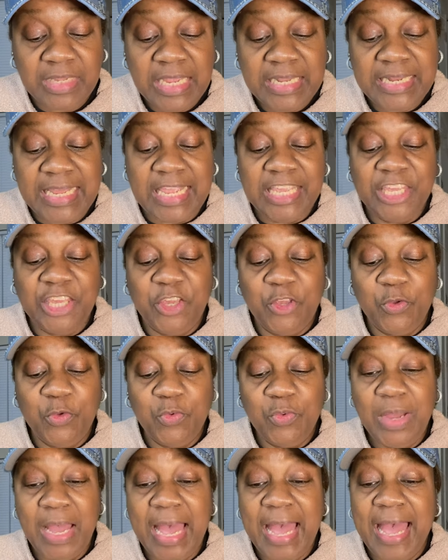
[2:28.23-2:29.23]
That
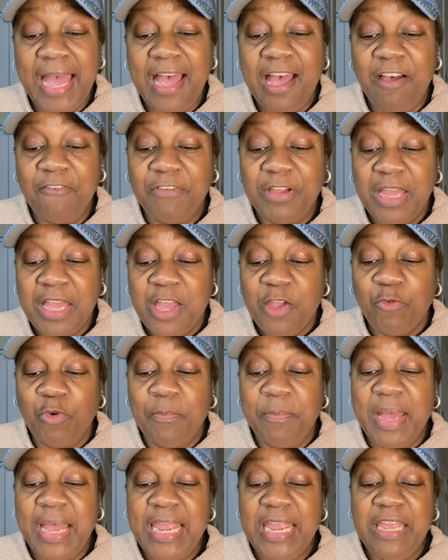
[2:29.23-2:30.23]
you have
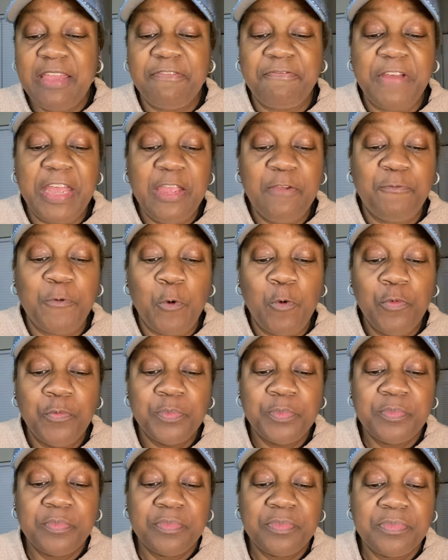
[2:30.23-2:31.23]
remained
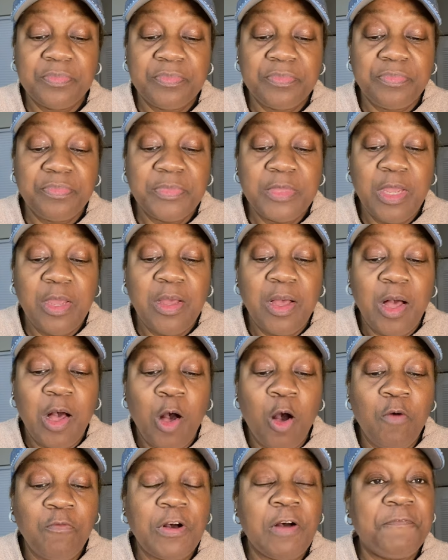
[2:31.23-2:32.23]
faithful
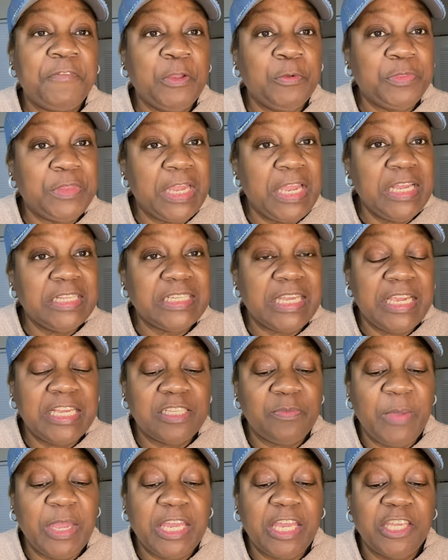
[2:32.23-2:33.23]
over a few things that
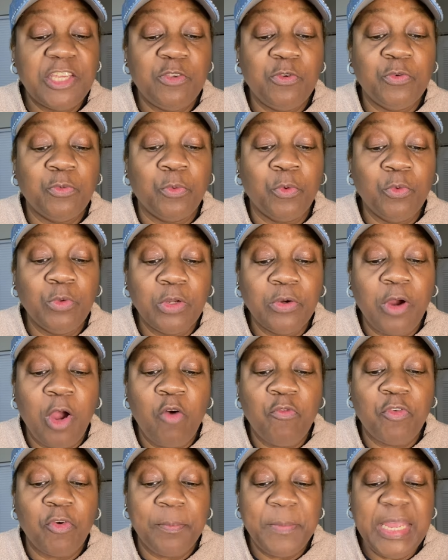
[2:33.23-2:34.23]
he's making you ruler
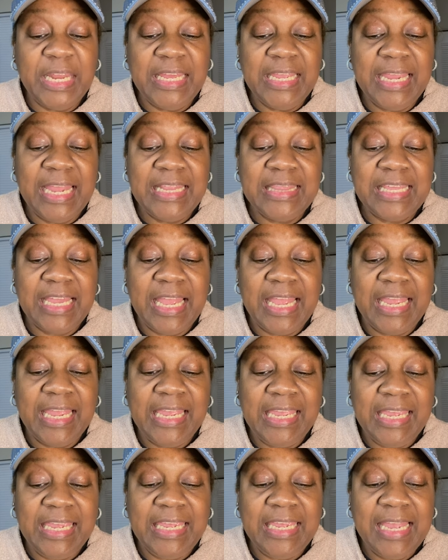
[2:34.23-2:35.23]
over many and that
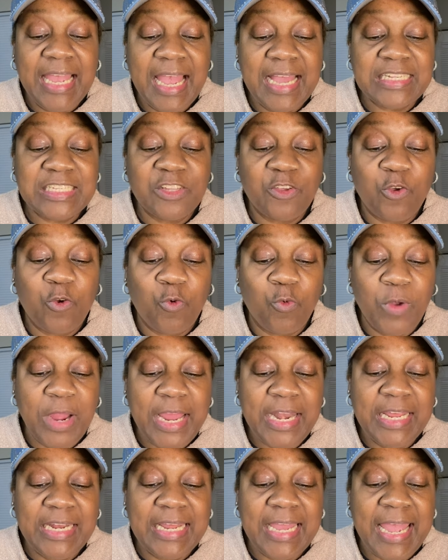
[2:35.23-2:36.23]
he has
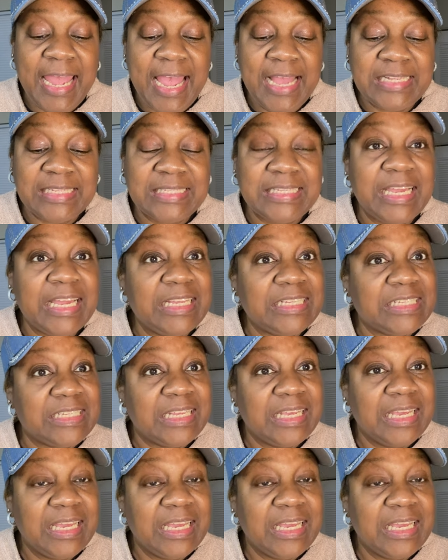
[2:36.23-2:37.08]
granted access